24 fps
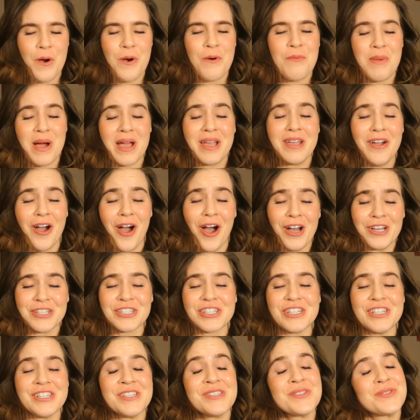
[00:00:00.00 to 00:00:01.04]
Oh my gosh,
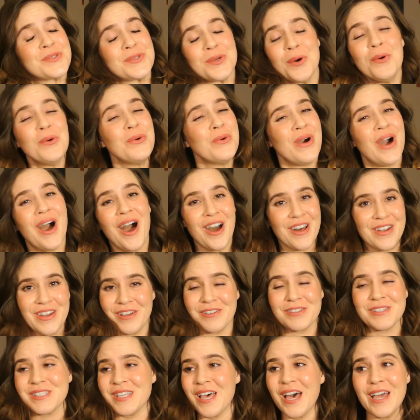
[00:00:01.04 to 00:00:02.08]
it is so hot
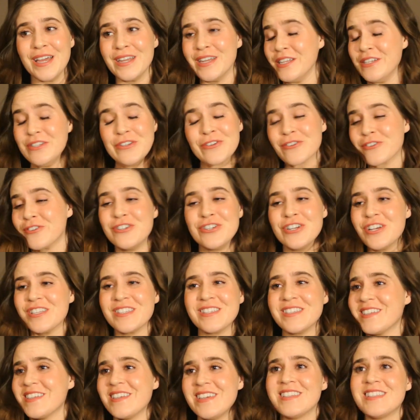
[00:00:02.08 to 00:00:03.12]
outside and you're
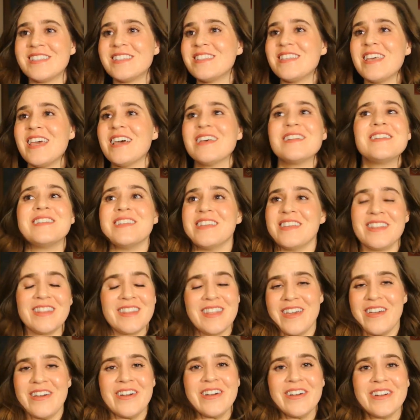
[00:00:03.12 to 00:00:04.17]
just standing
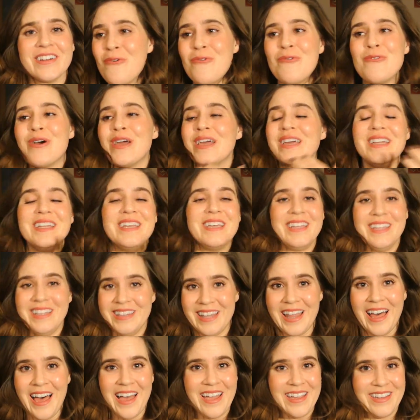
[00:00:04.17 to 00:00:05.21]
there waiting in
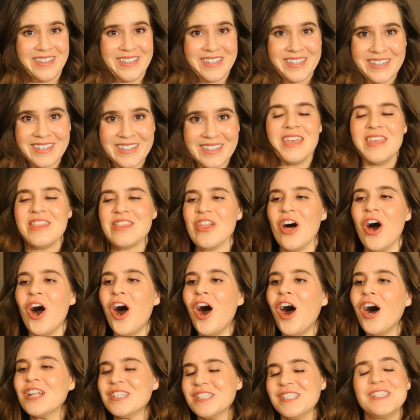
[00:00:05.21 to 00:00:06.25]
line in the
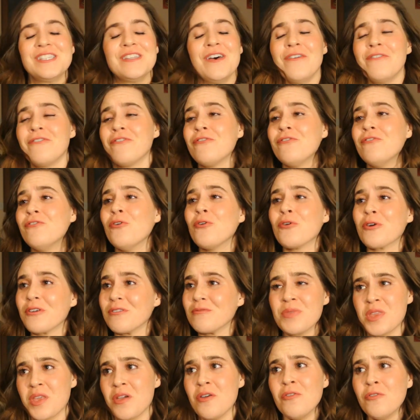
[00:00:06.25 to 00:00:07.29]
hot sun
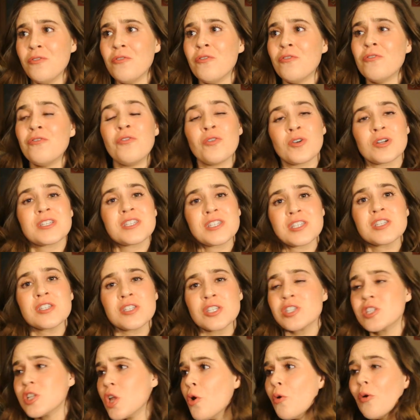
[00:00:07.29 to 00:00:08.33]
for, for
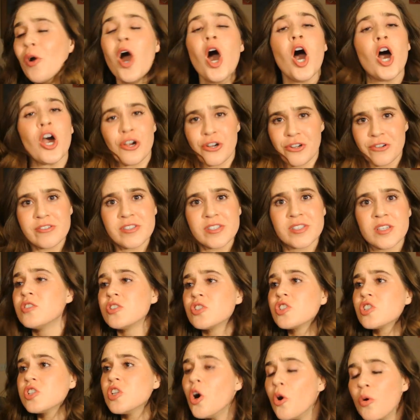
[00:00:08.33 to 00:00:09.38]
slow cars.
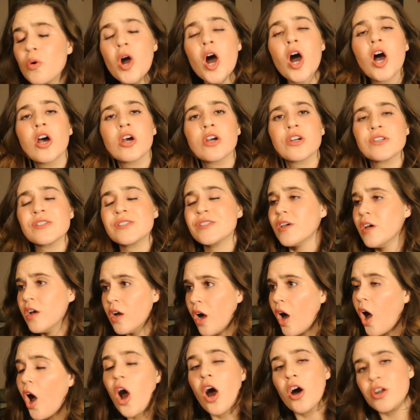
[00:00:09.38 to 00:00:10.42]
Slow cars
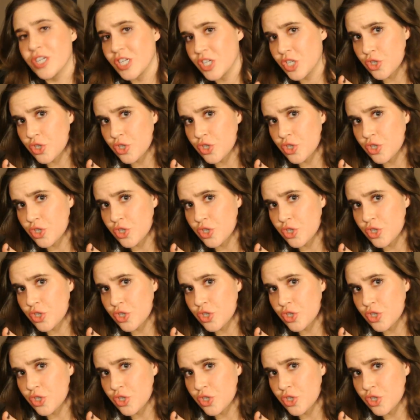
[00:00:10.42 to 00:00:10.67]
on a